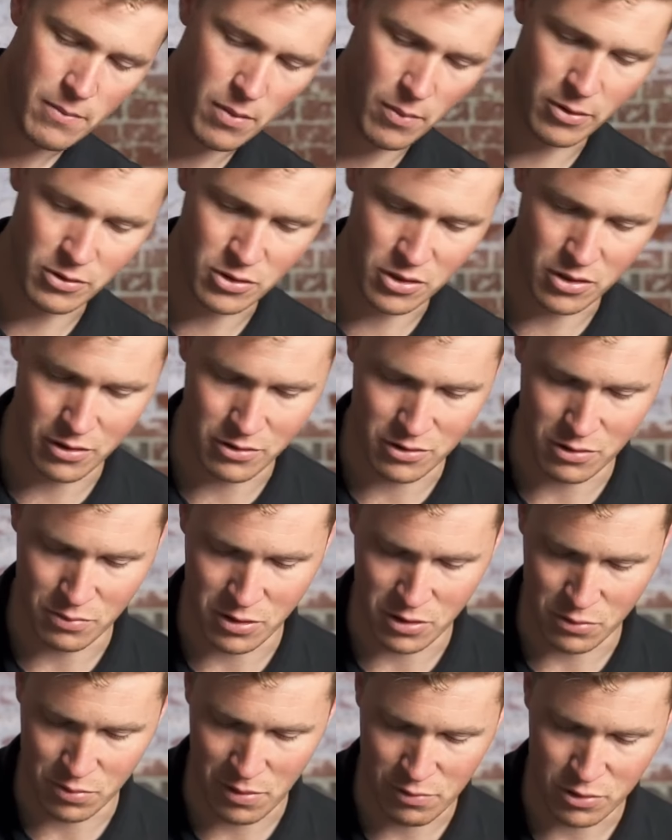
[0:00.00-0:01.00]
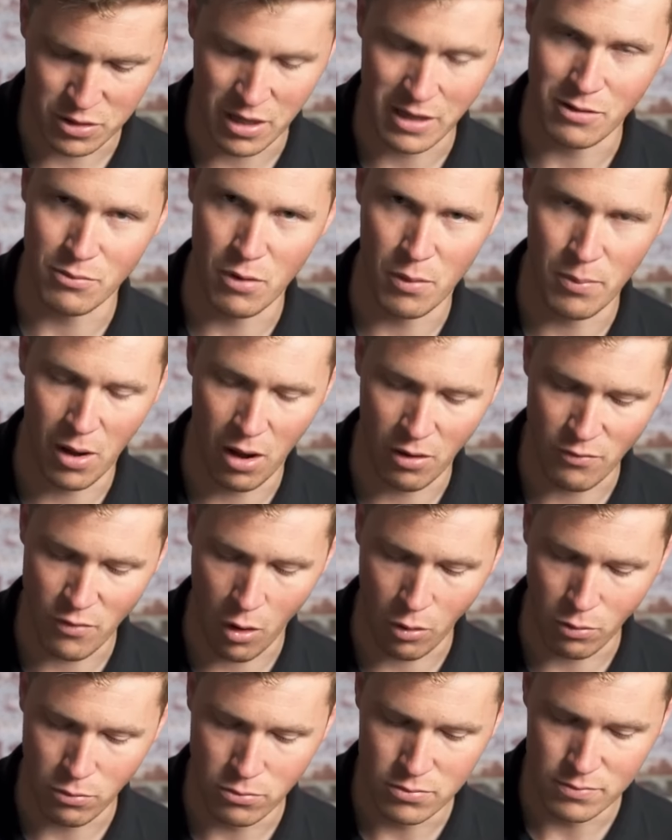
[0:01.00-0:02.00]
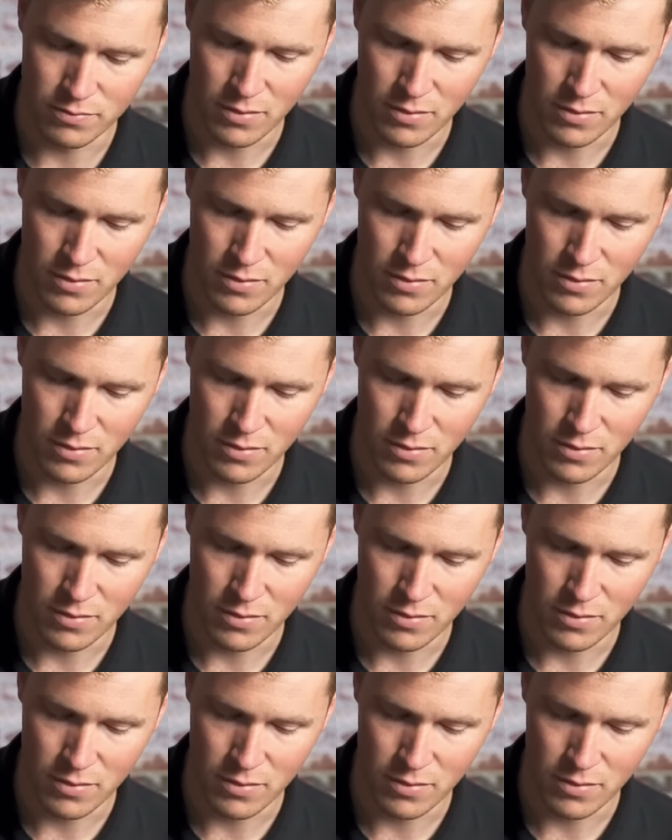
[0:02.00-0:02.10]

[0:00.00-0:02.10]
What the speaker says: but most of those are because people take them apart wrong,